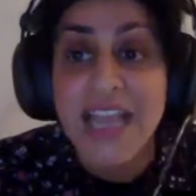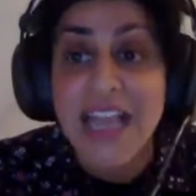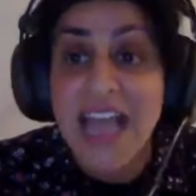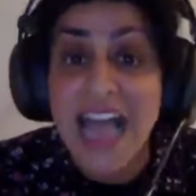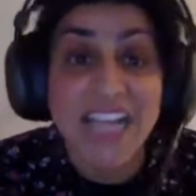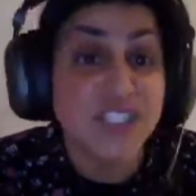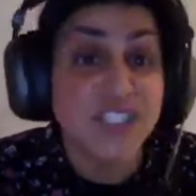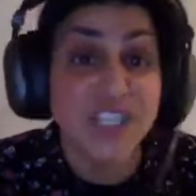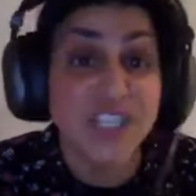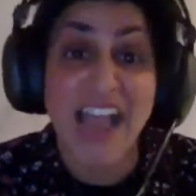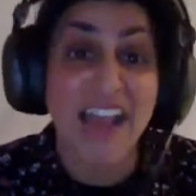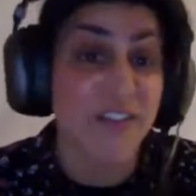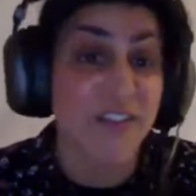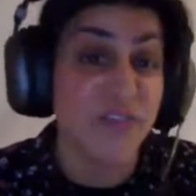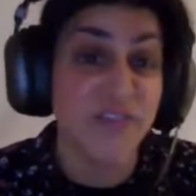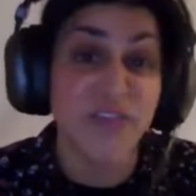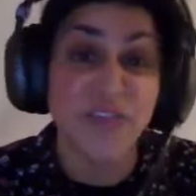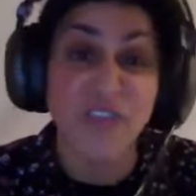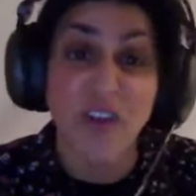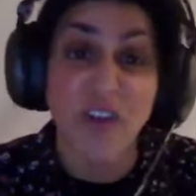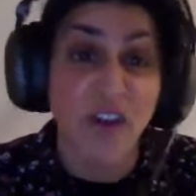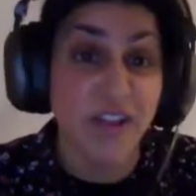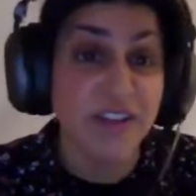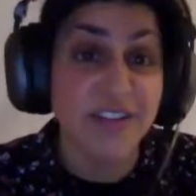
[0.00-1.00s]
actually had
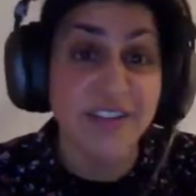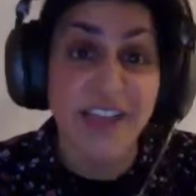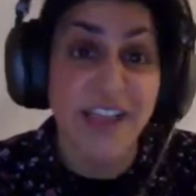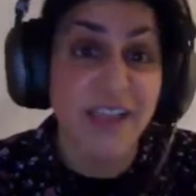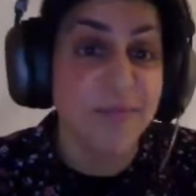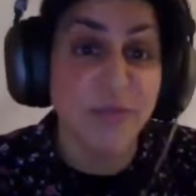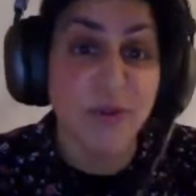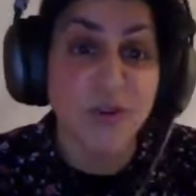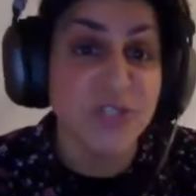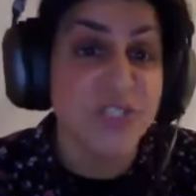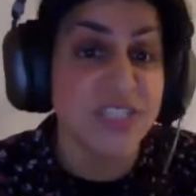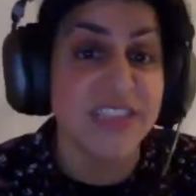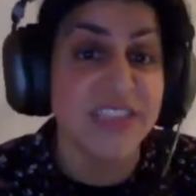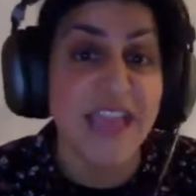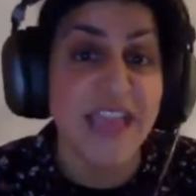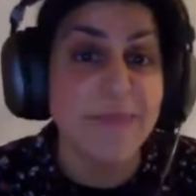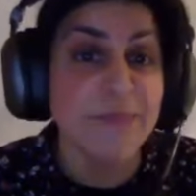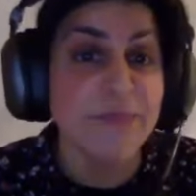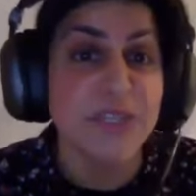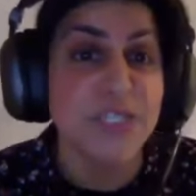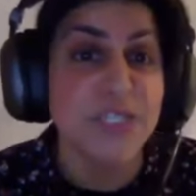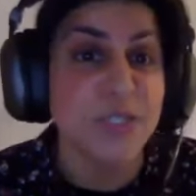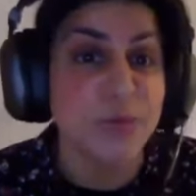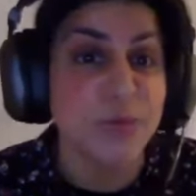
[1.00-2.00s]
fun at most of
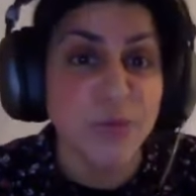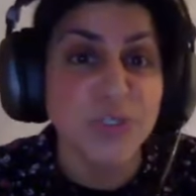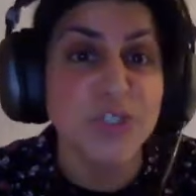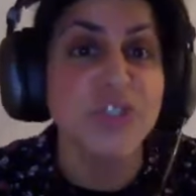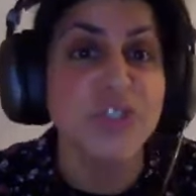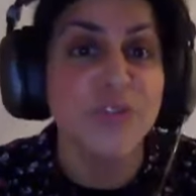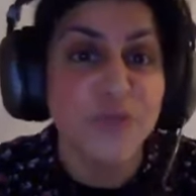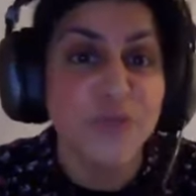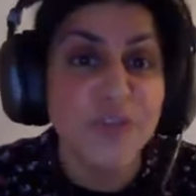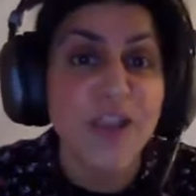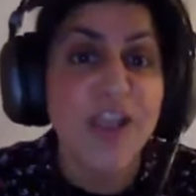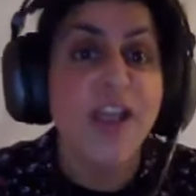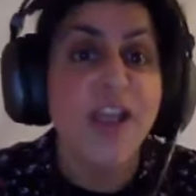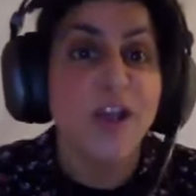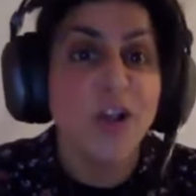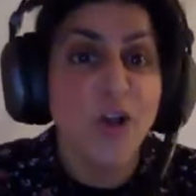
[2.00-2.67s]
them because once you've